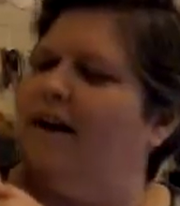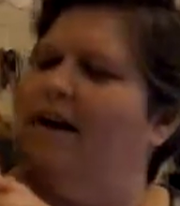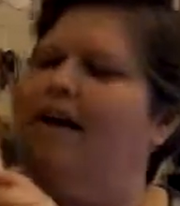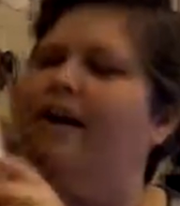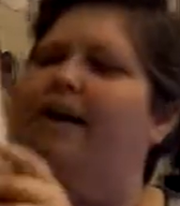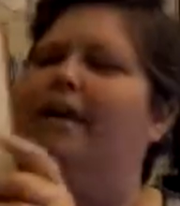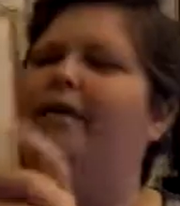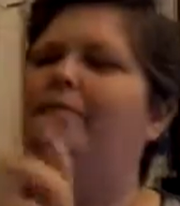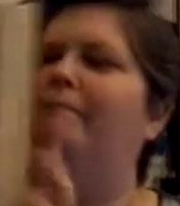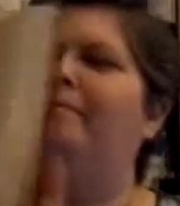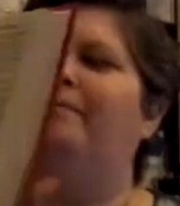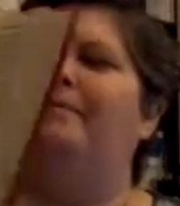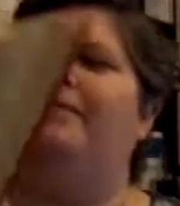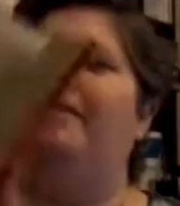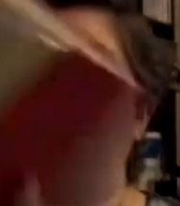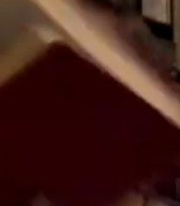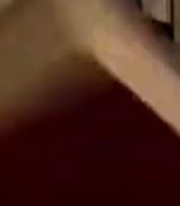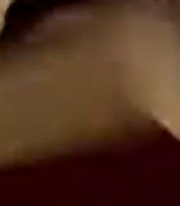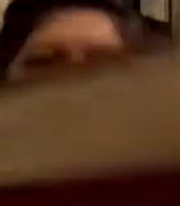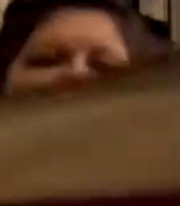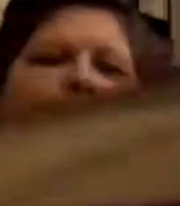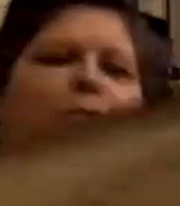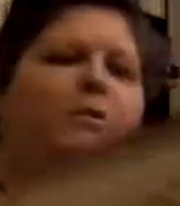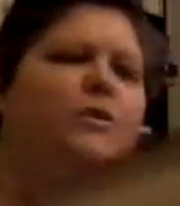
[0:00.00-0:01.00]
Um,
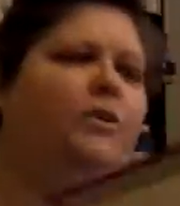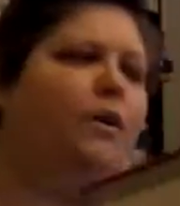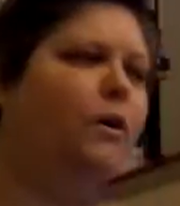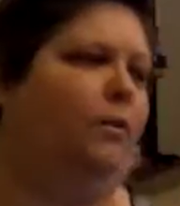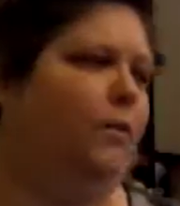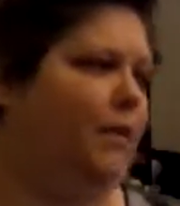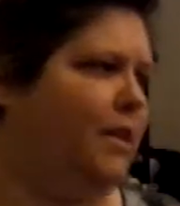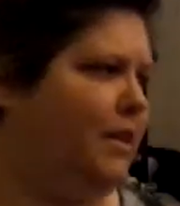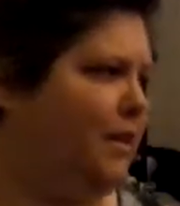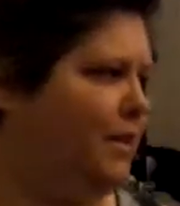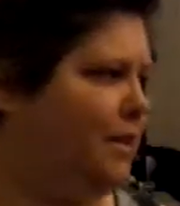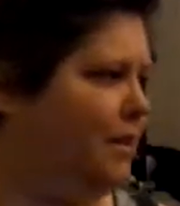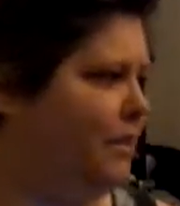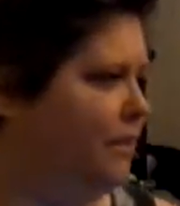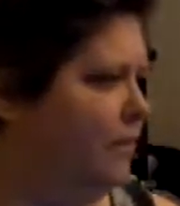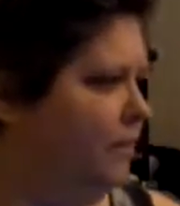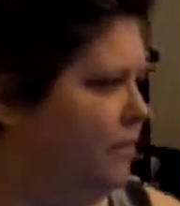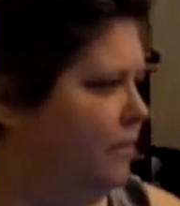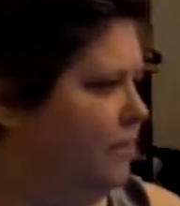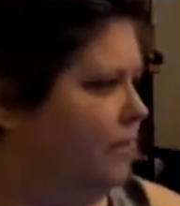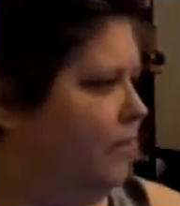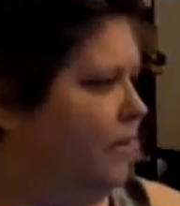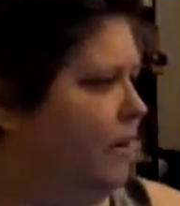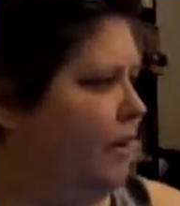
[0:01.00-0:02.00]
almost always
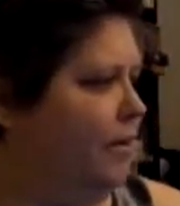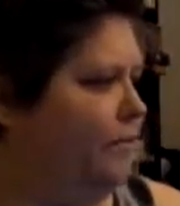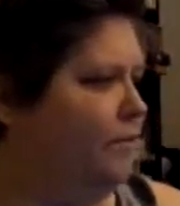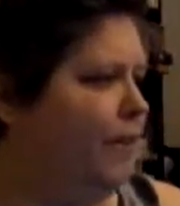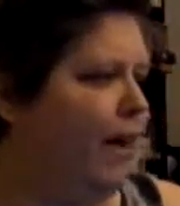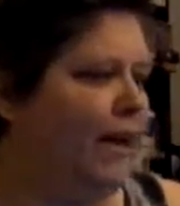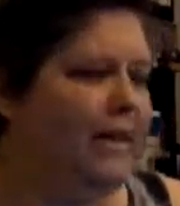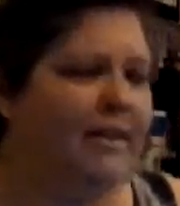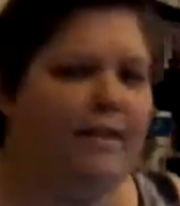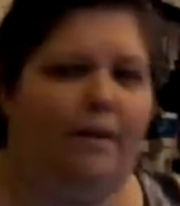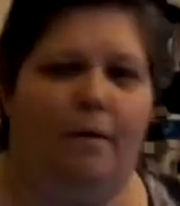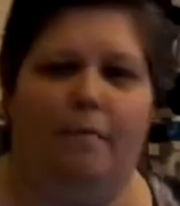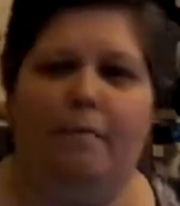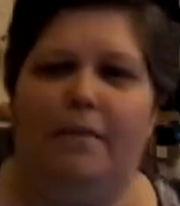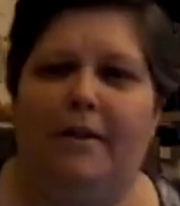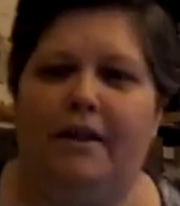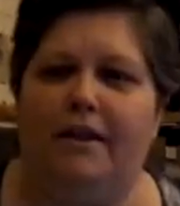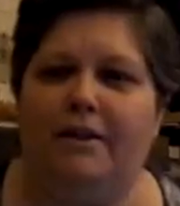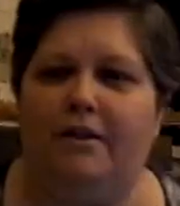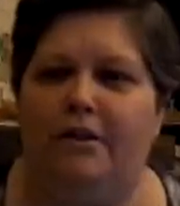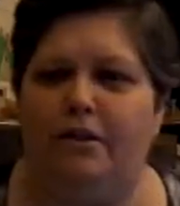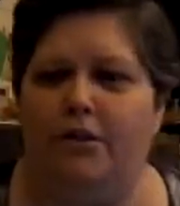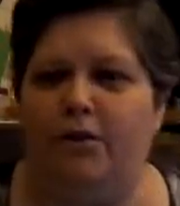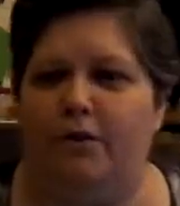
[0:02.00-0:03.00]
can find
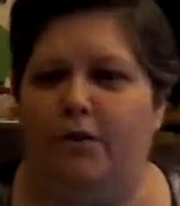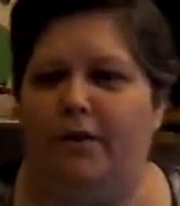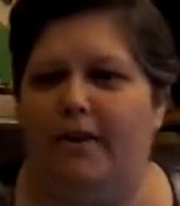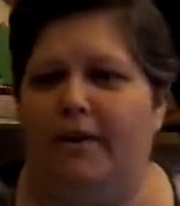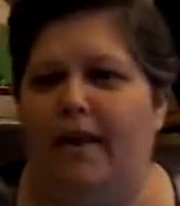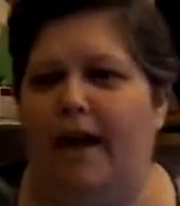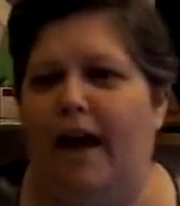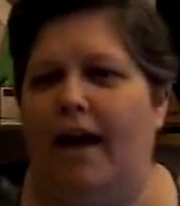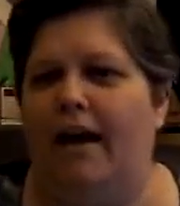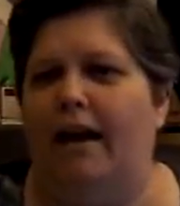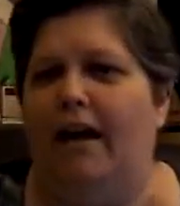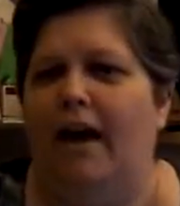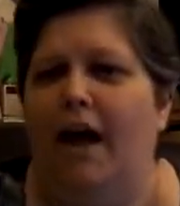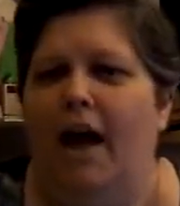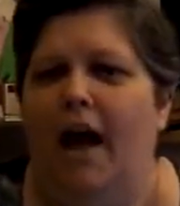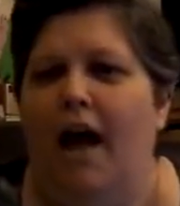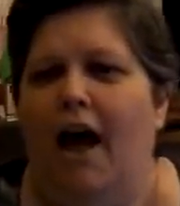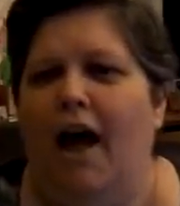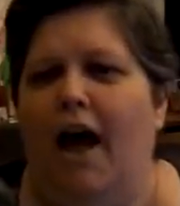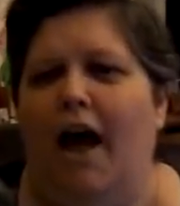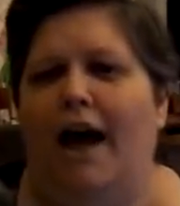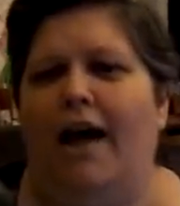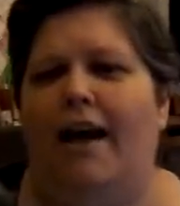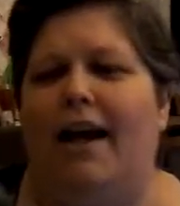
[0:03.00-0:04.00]
something to do with that.
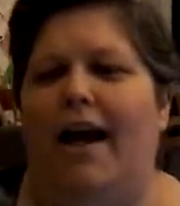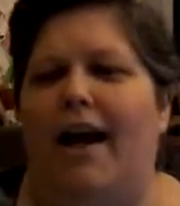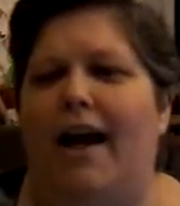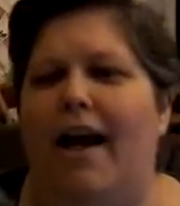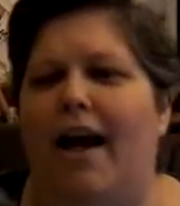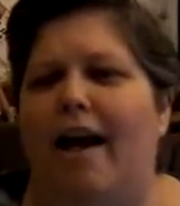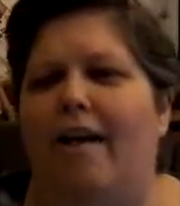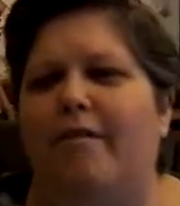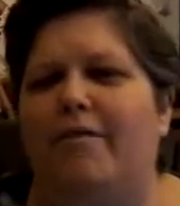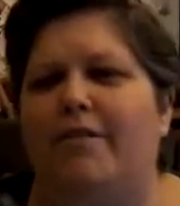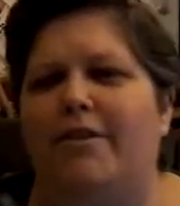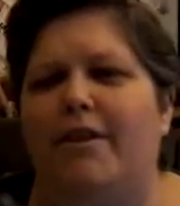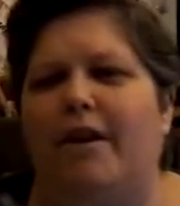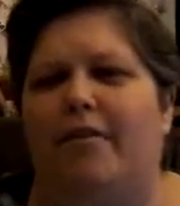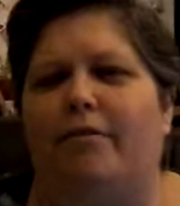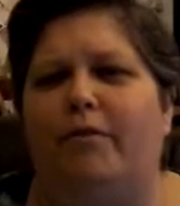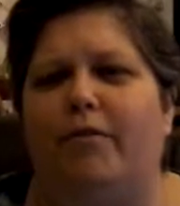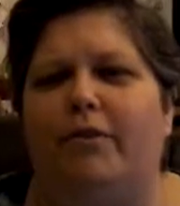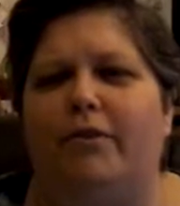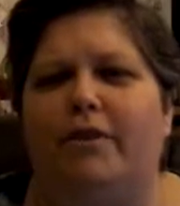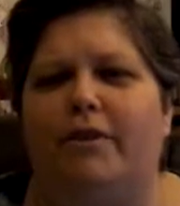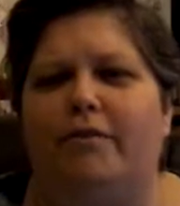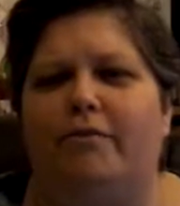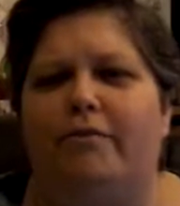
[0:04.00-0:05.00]
And I have
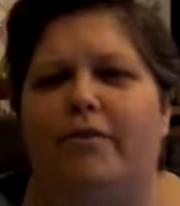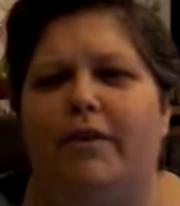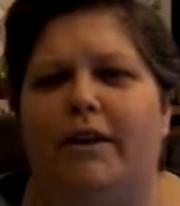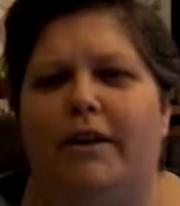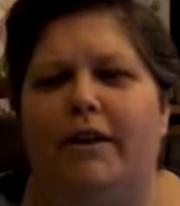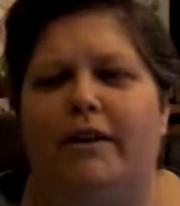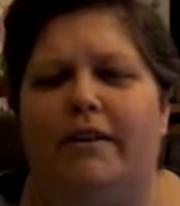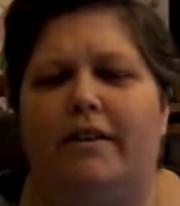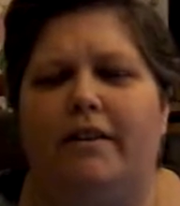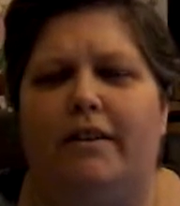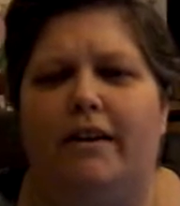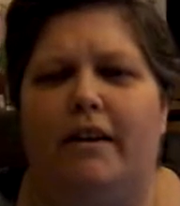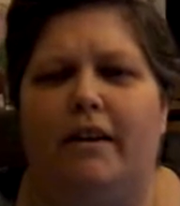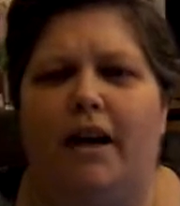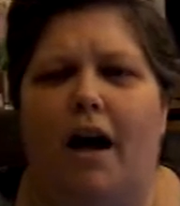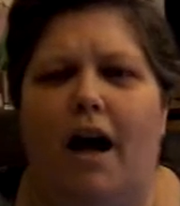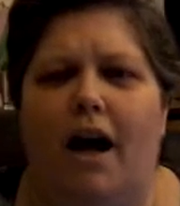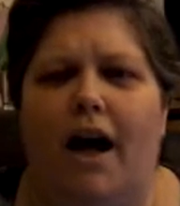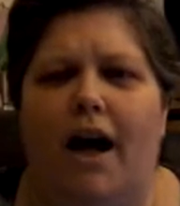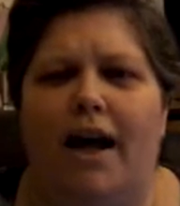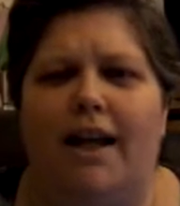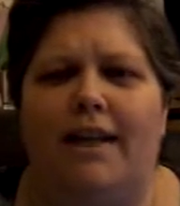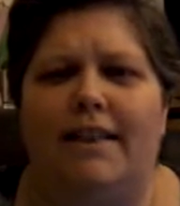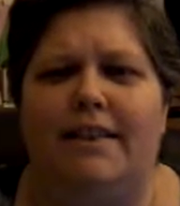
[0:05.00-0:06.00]
several different
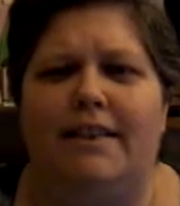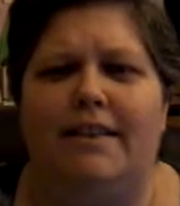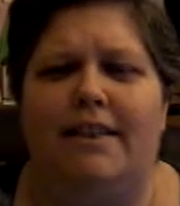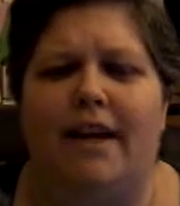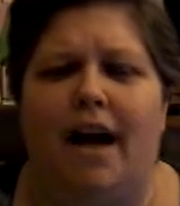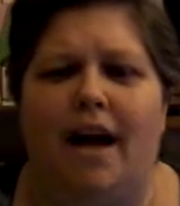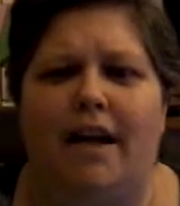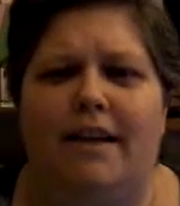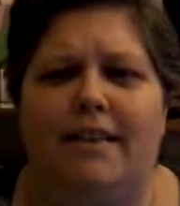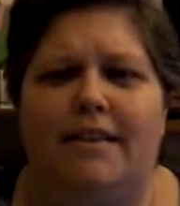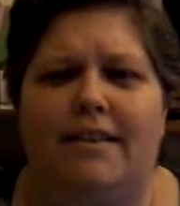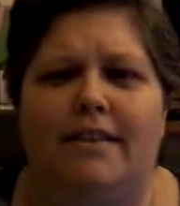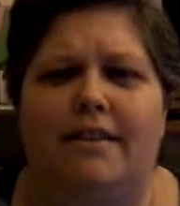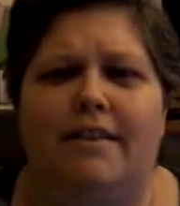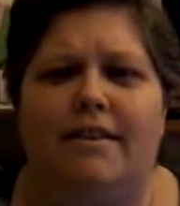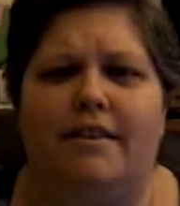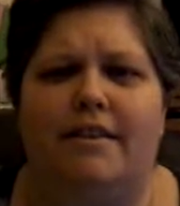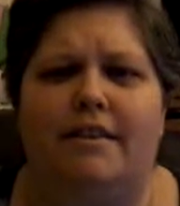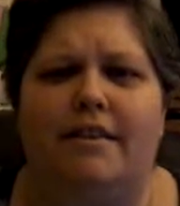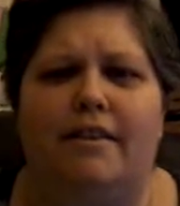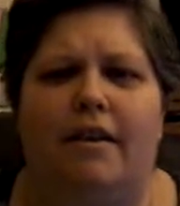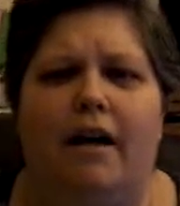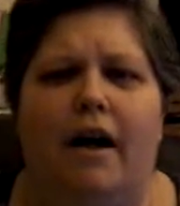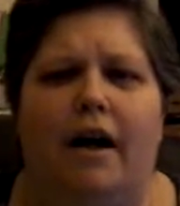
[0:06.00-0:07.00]
kinds,
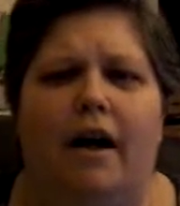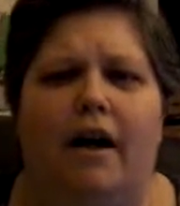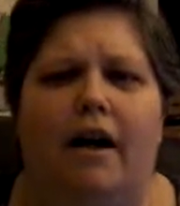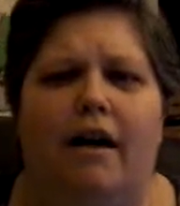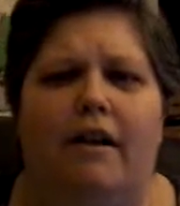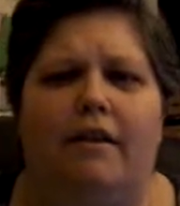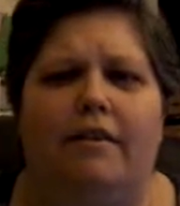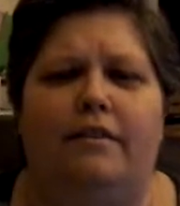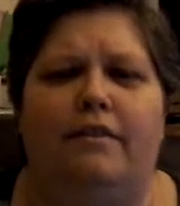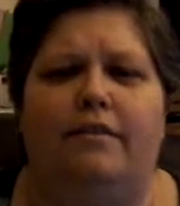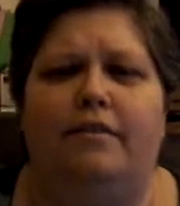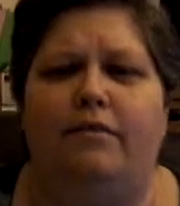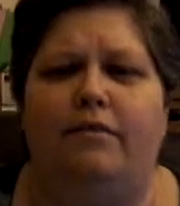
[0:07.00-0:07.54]
sizes, uh,